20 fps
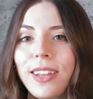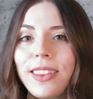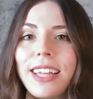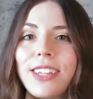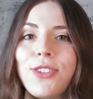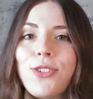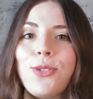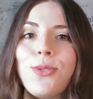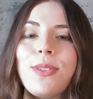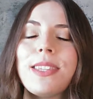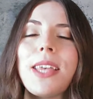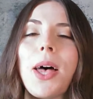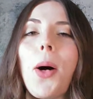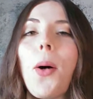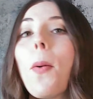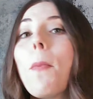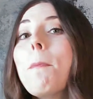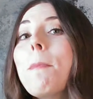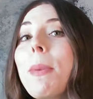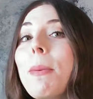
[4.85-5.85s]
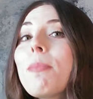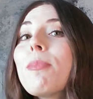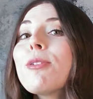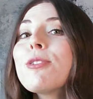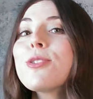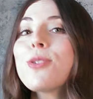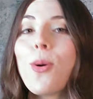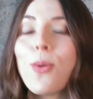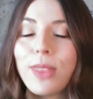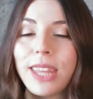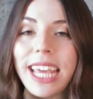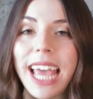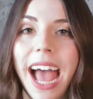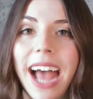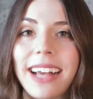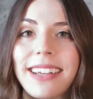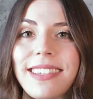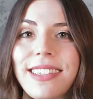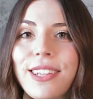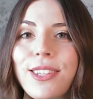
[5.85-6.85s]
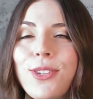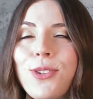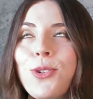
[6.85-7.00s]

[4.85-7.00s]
lets you sell members-only access